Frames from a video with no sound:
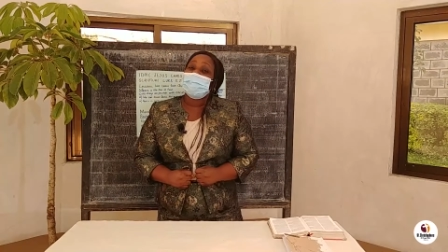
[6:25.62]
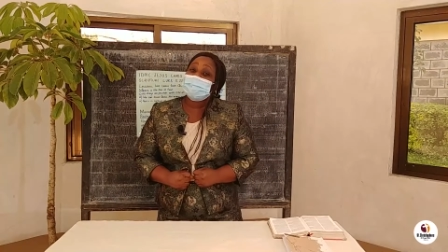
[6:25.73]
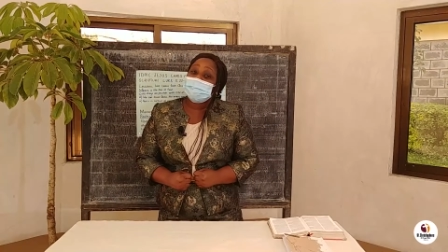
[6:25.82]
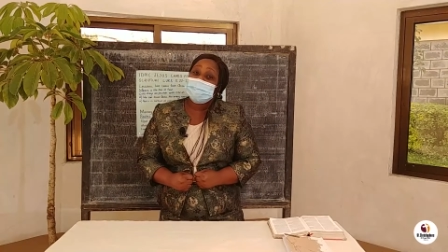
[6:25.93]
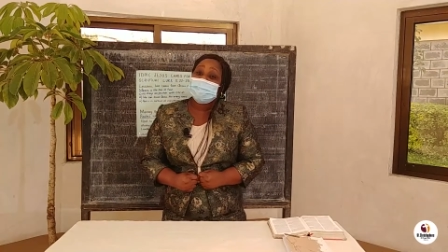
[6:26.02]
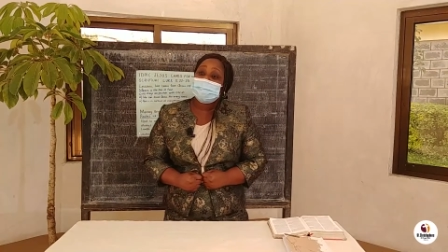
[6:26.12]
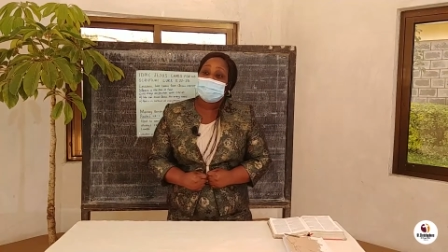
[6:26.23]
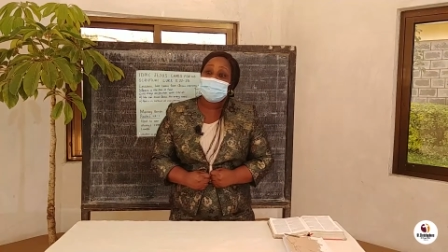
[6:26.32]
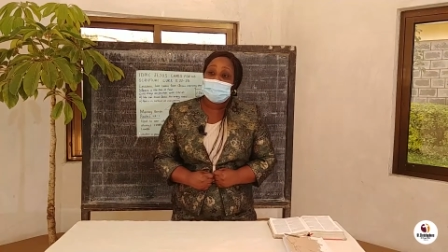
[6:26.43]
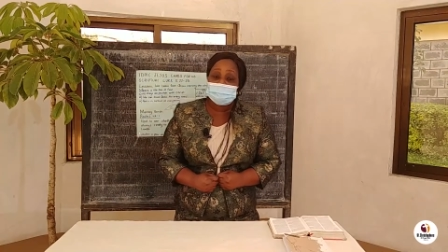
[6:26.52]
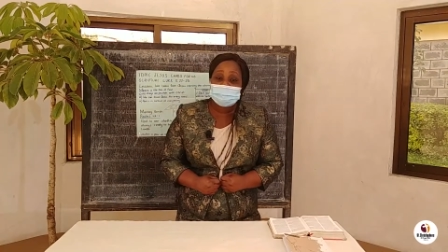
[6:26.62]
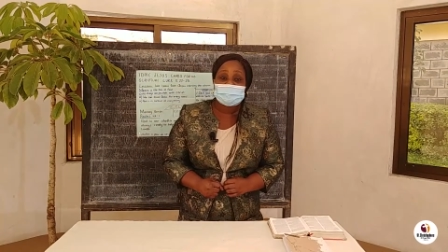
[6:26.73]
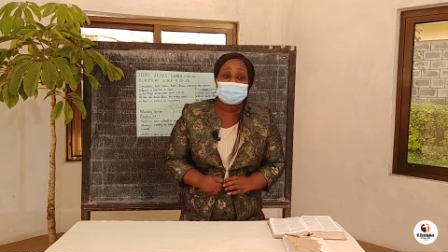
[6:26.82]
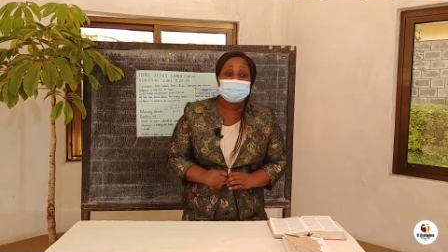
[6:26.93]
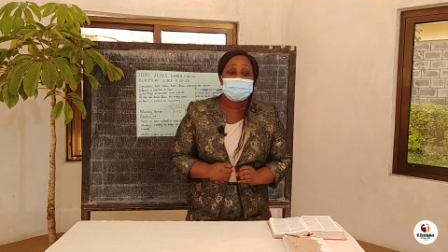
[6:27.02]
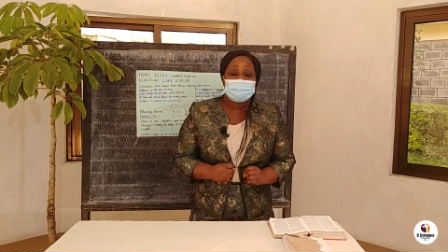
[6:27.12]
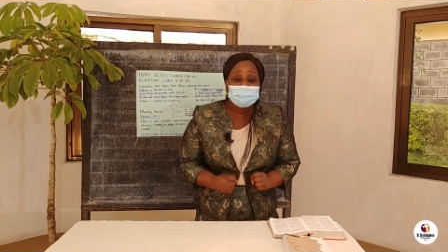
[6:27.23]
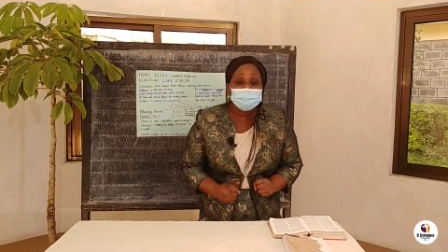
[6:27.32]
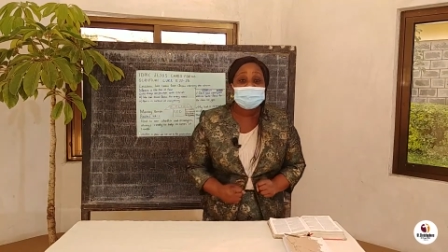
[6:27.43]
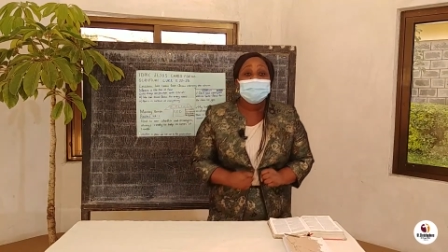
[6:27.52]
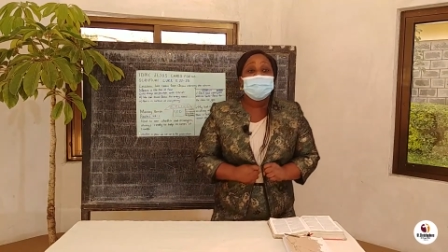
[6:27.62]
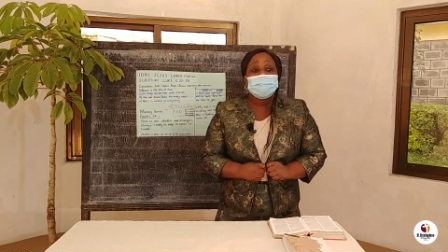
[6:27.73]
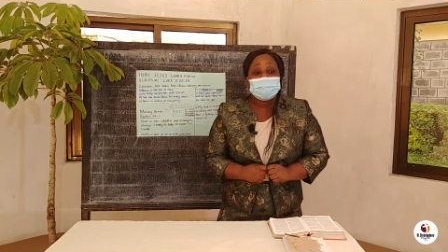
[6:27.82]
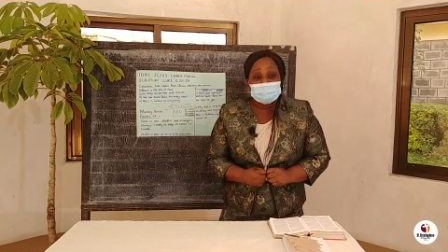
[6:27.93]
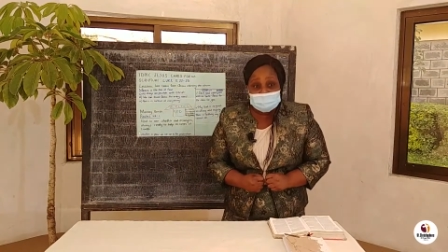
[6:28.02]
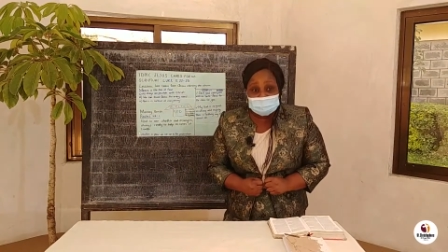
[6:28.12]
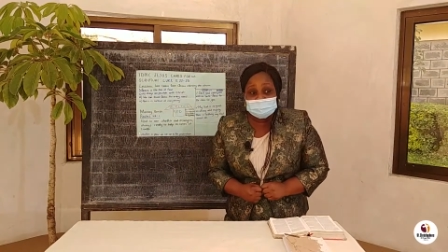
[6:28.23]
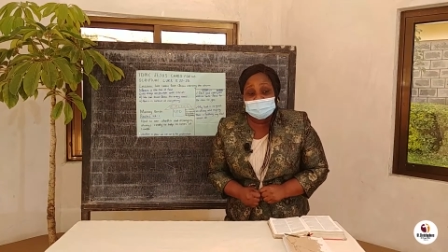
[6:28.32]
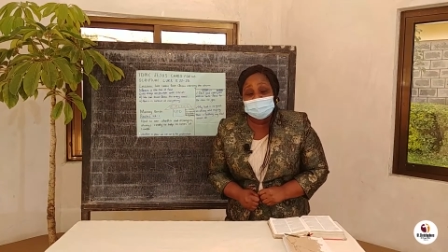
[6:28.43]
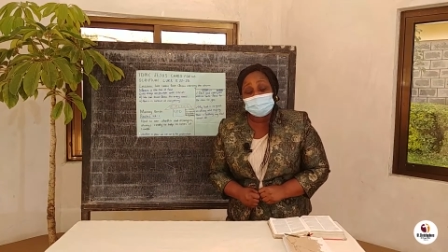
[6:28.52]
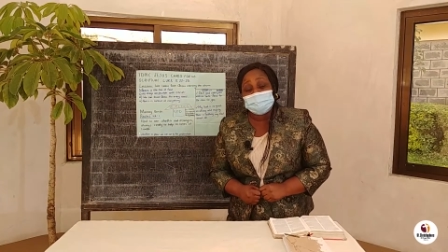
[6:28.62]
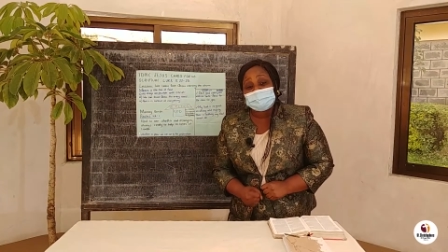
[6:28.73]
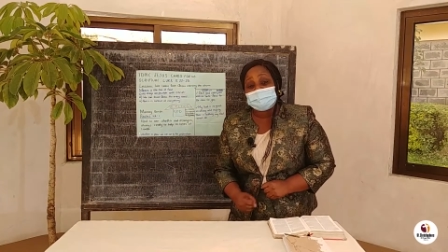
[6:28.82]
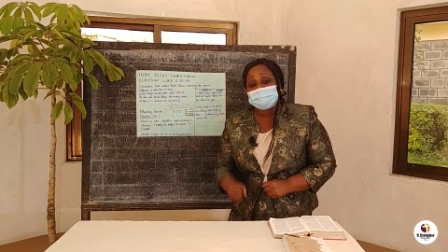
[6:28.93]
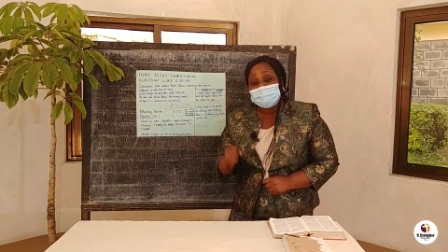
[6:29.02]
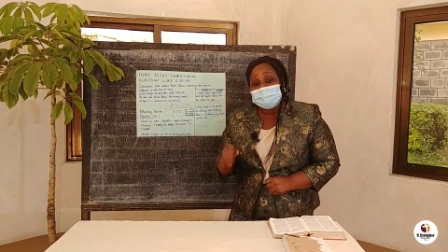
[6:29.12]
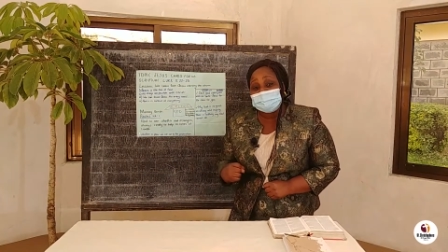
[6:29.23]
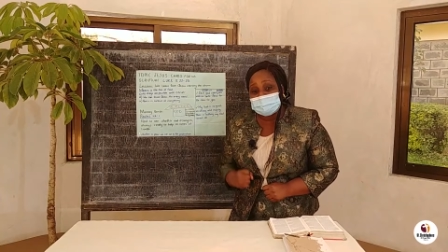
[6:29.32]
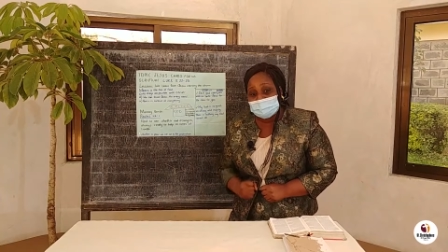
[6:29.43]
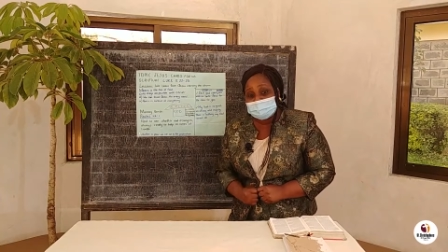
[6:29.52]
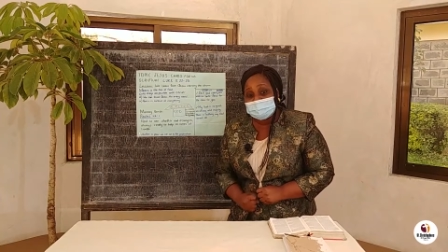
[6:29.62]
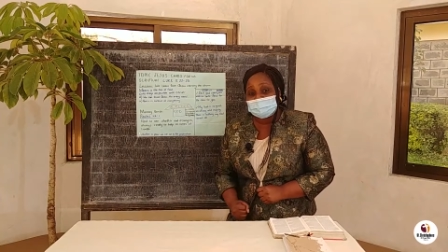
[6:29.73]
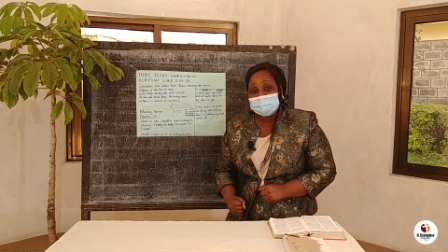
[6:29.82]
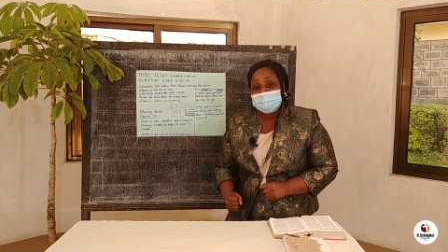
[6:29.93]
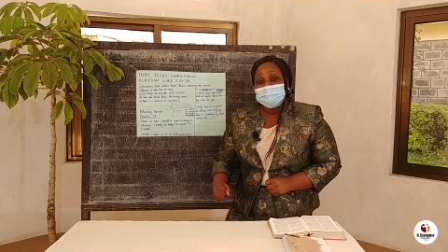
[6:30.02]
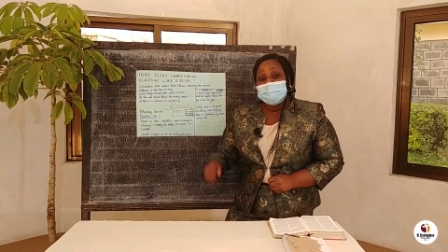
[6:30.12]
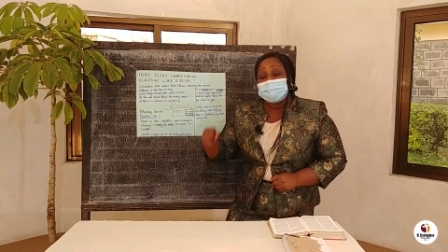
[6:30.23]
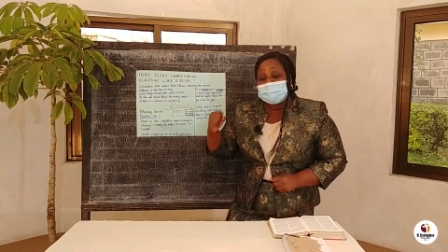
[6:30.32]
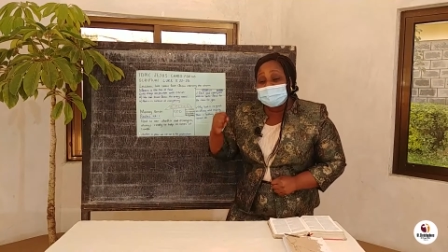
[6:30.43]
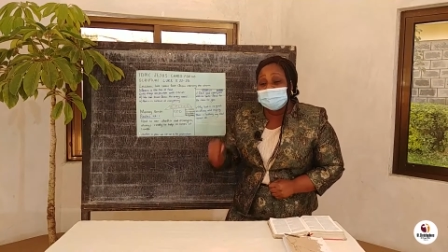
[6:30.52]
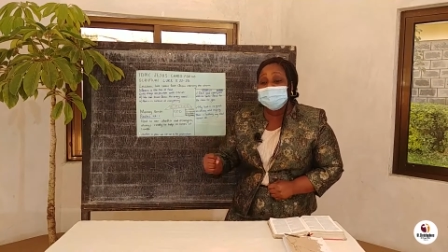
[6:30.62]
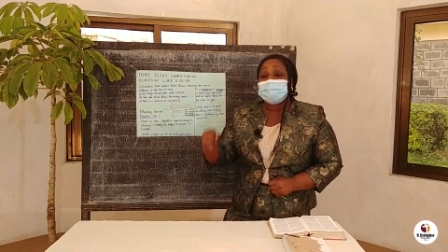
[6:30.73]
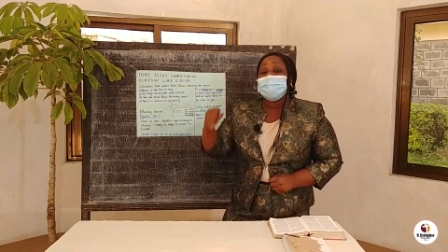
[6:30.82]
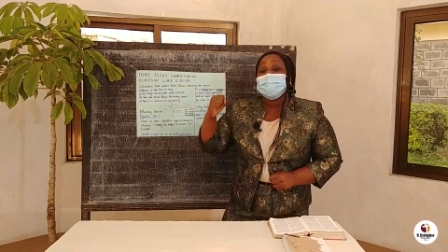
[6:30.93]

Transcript: it reached a point that things changed. Let's all say things changed. Things